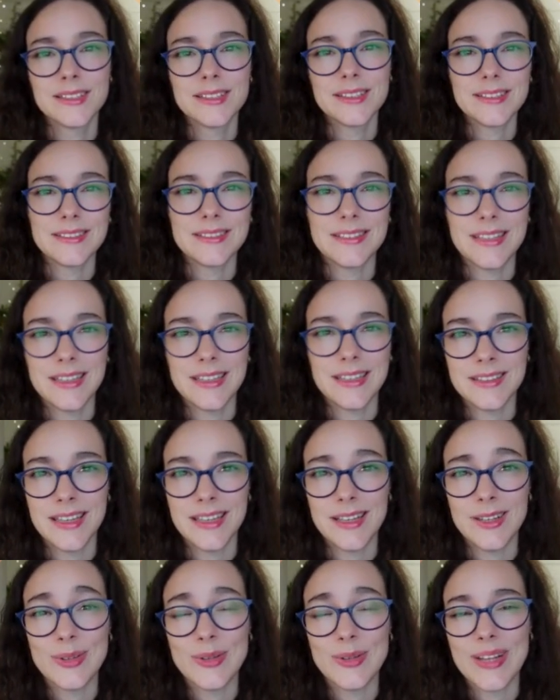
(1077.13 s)
So
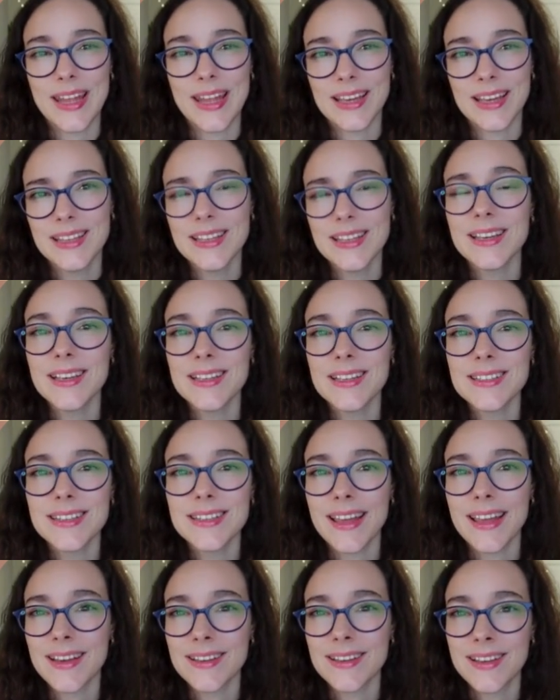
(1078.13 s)
they look like this,
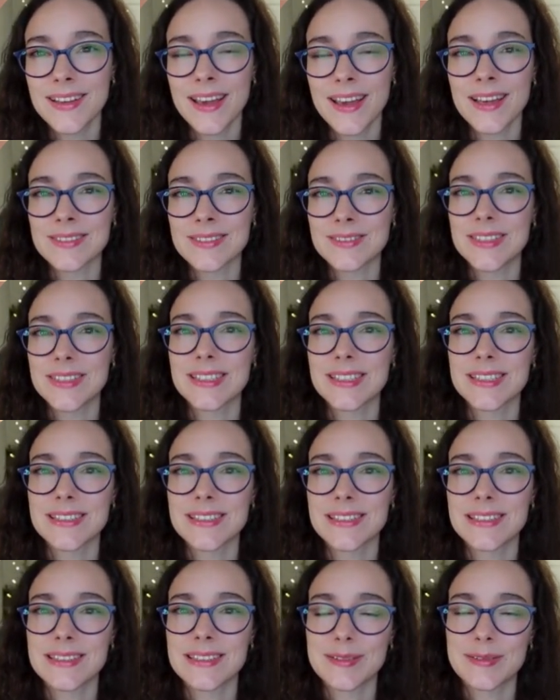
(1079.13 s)
like they have
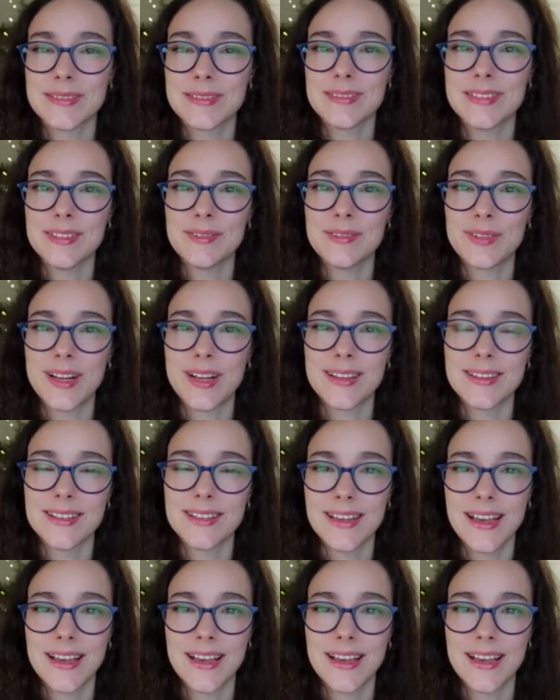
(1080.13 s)
these different